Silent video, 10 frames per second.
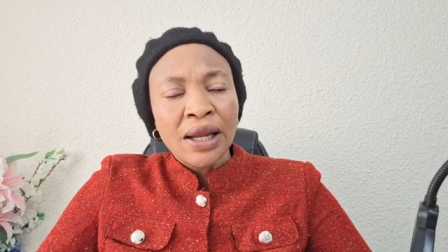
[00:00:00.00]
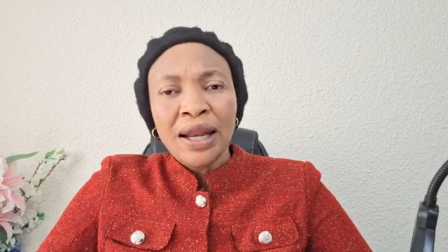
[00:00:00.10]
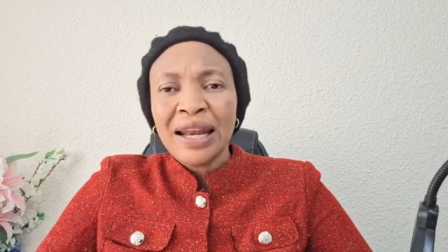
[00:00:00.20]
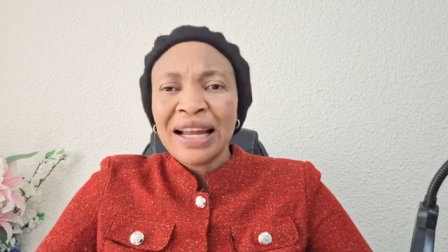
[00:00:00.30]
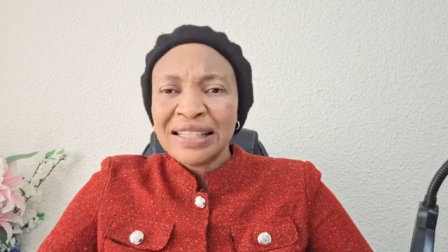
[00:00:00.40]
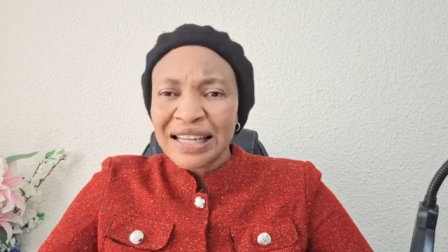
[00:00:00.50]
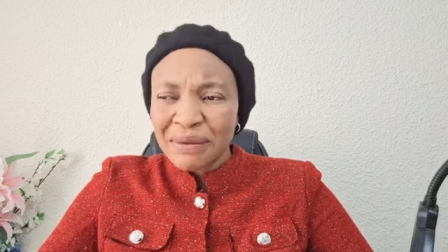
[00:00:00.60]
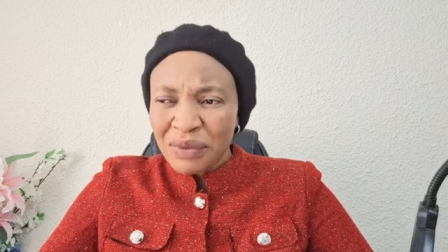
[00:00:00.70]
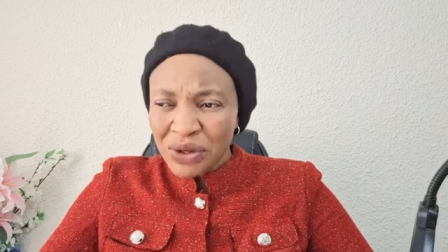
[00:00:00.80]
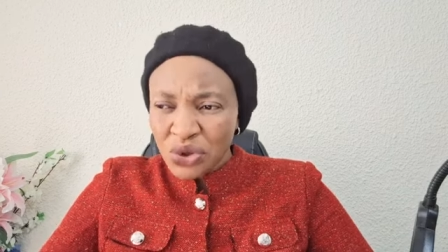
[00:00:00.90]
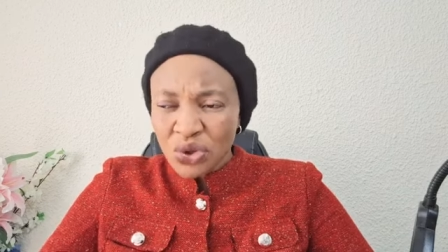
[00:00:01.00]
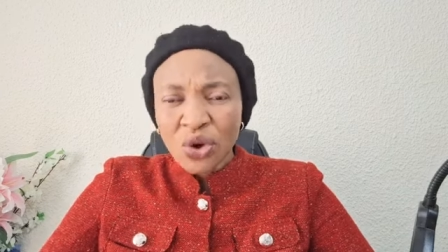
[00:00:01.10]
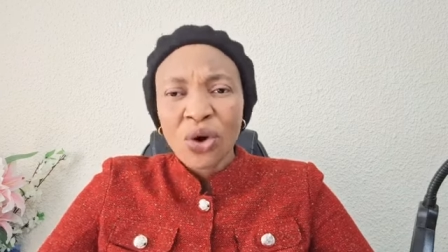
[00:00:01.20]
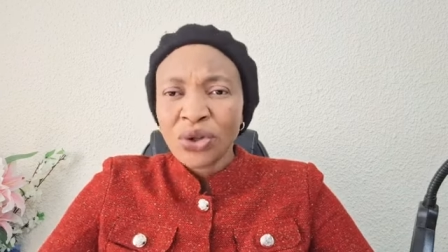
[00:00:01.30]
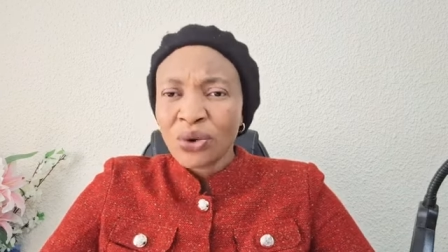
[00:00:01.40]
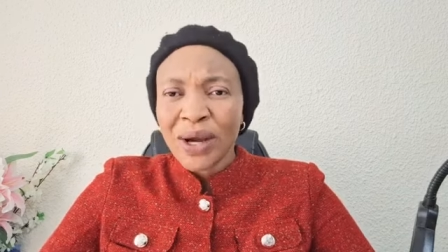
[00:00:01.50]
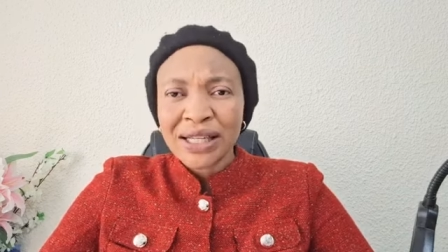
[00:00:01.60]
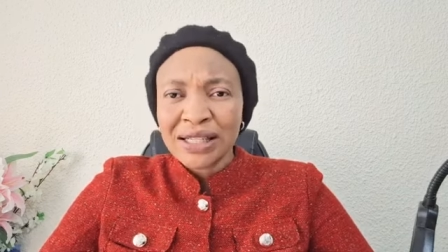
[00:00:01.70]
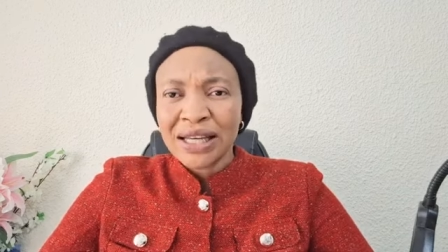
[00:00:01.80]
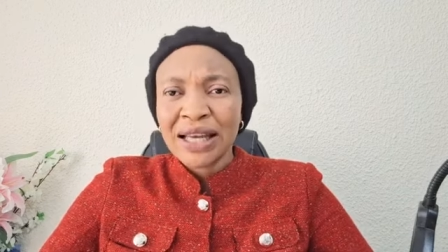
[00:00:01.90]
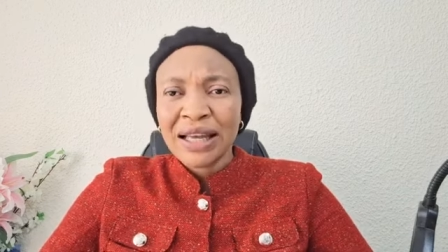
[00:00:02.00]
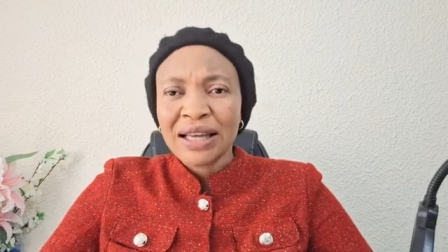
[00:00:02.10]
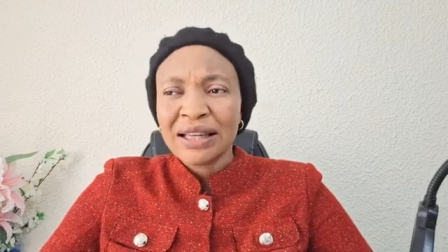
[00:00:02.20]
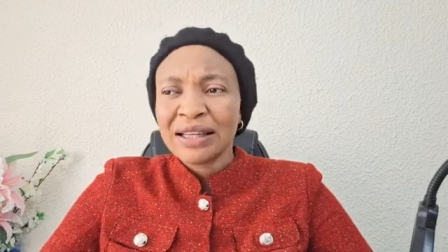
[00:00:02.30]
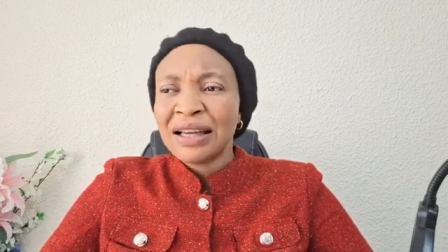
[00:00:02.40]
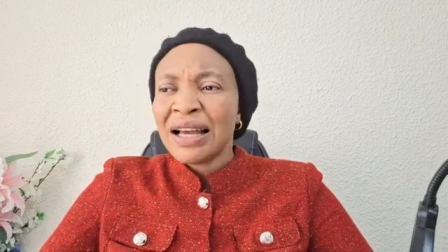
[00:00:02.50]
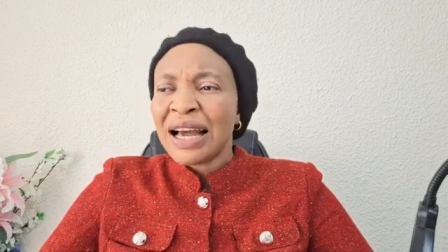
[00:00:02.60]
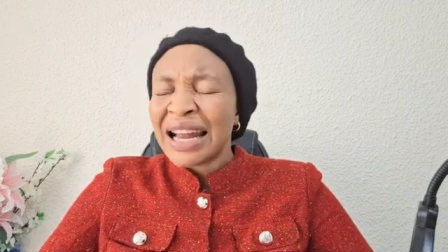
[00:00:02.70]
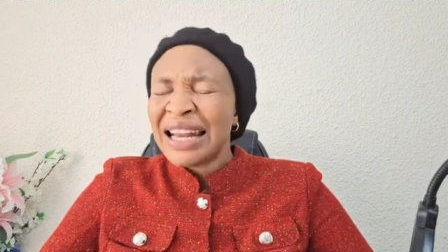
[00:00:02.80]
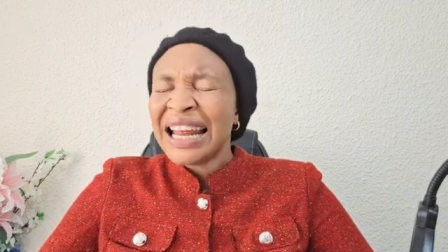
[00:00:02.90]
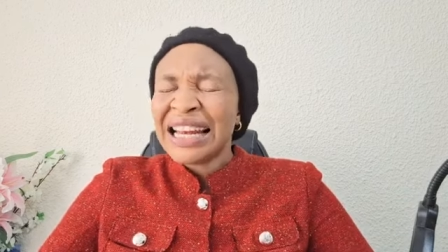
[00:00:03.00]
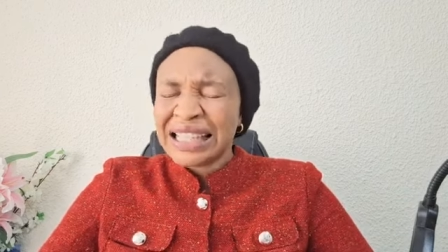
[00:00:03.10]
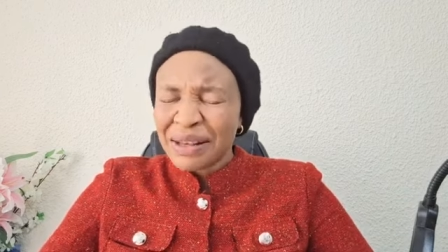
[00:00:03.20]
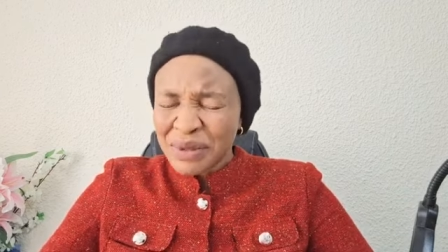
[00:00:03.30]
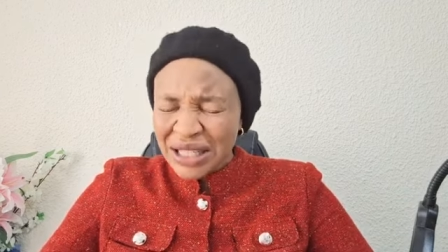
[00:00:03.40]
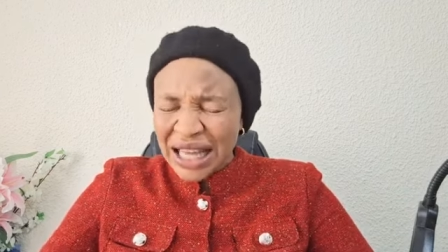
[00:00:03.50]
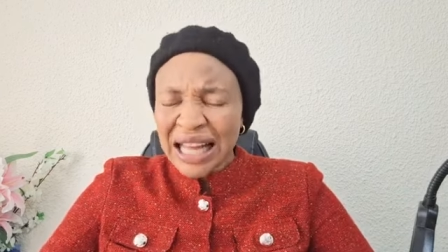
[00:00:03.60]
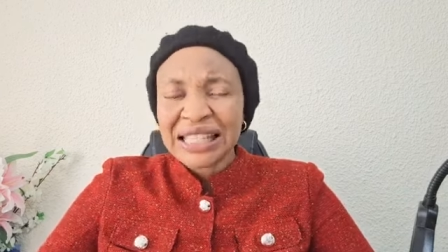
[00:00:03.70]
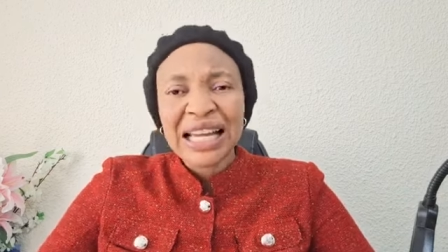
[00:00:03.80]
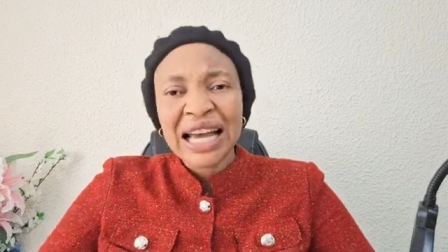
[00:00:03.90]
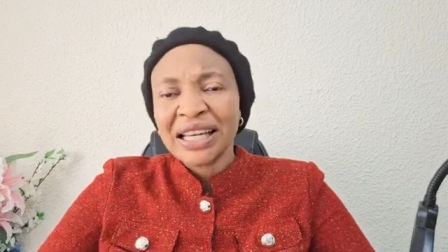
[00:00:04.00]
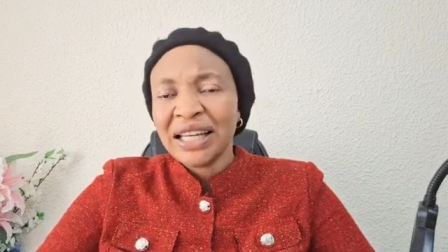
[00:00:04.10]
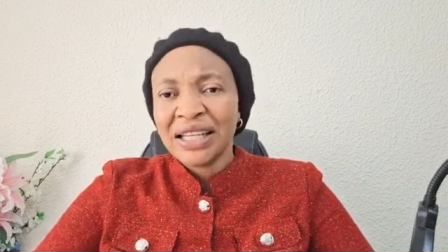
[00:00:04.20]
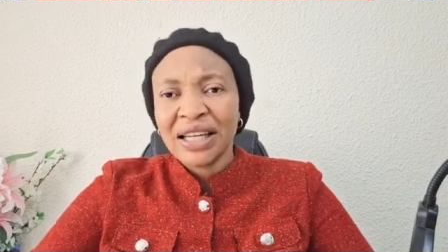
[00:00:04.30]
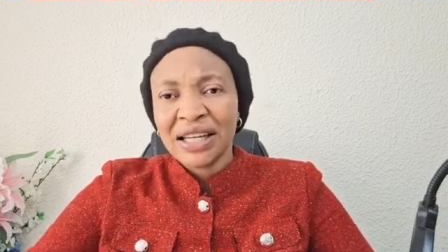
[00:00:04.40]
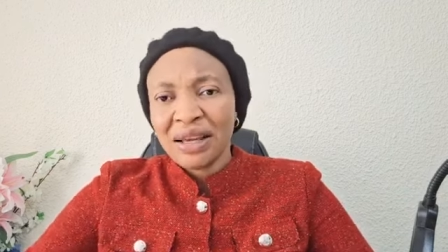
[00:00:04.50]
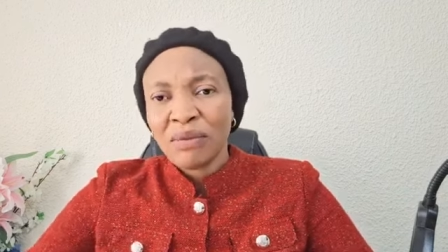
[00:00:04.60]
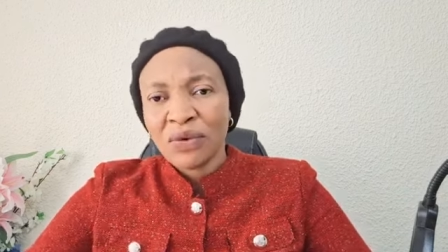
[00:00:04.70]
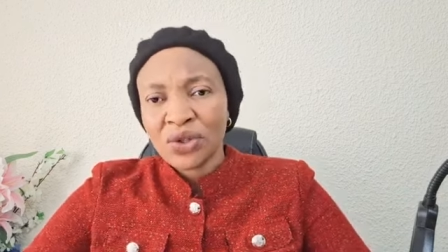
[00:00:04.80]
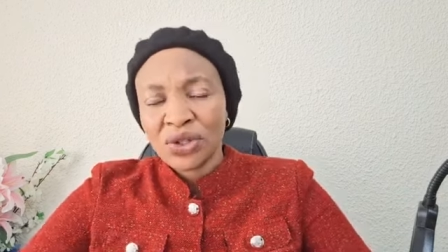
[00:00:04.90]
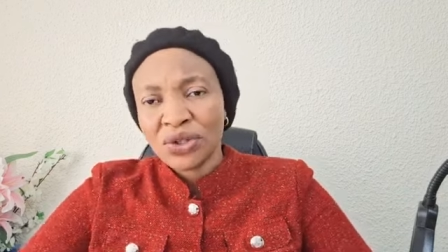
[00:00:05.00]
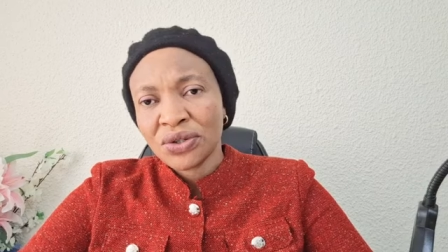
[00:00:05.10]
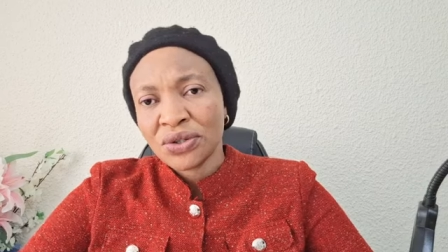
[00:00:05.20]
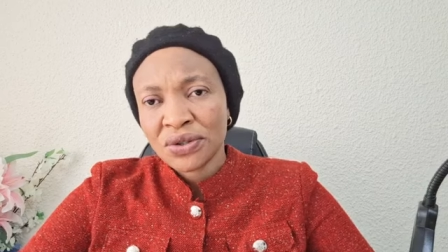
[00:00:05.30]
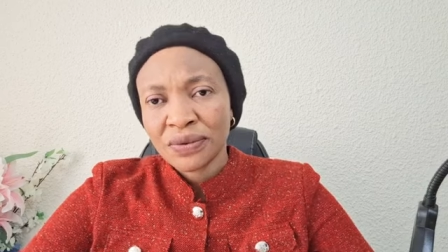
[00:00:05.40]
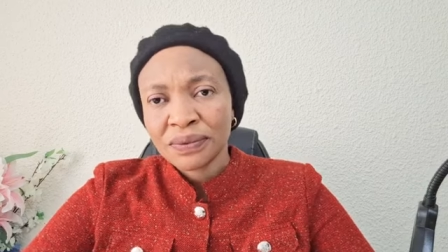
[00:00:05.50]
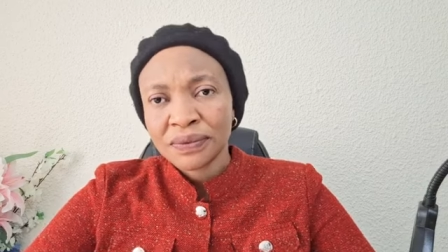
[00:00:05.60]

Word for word: let them restore your idea and let them scatter in the name of Jesus.